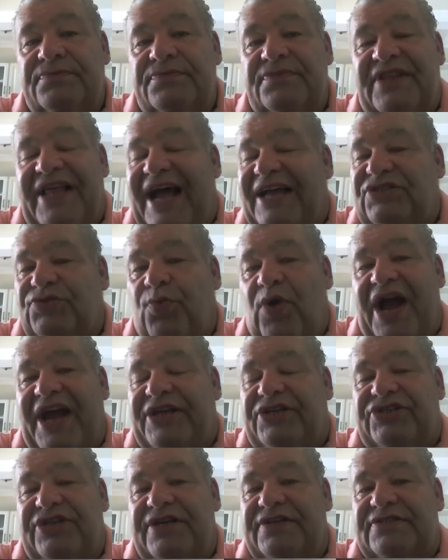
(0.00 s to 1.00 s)
That's
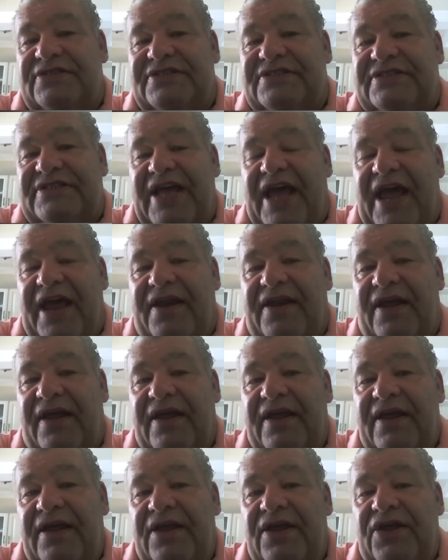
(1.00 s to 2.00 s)
why Jesus
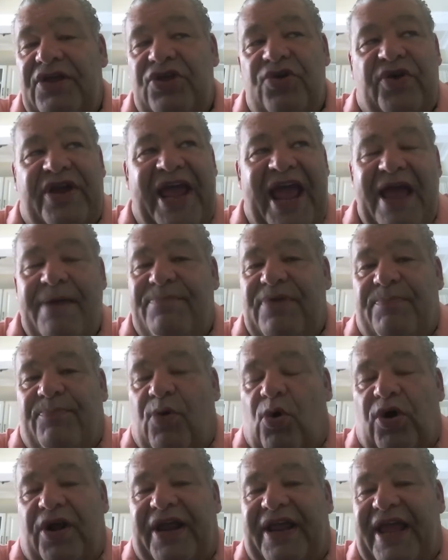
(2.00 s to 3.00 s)
said, You can't be
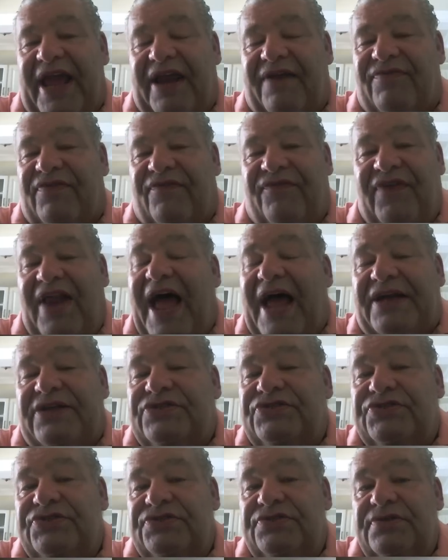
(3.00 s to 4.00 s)
born again of the
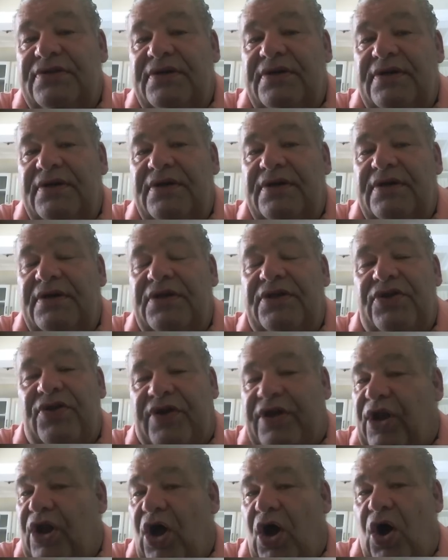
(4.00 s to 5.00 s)
flesh, you
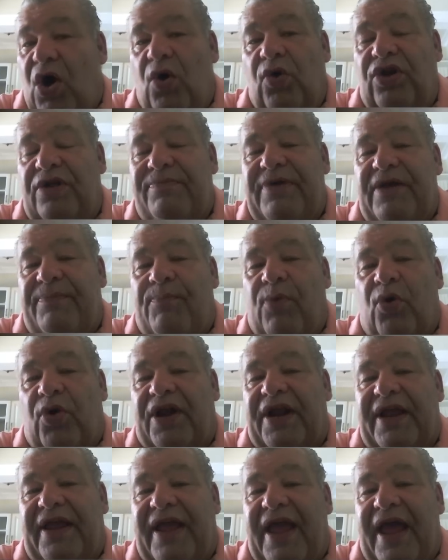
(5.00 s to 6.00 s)
can only be
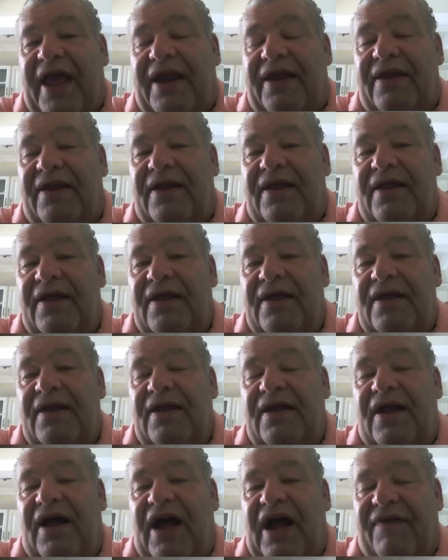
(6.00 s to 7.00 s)
born again
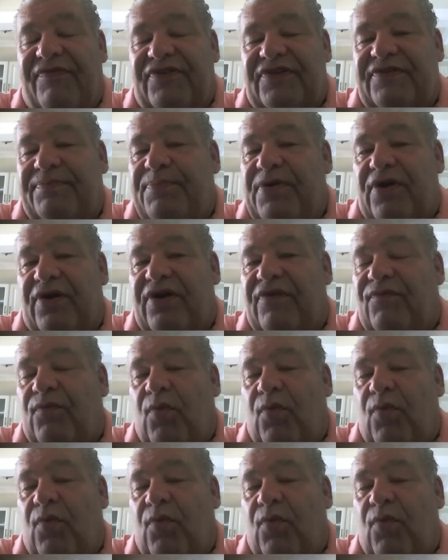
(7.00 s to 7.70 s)
of the spirit of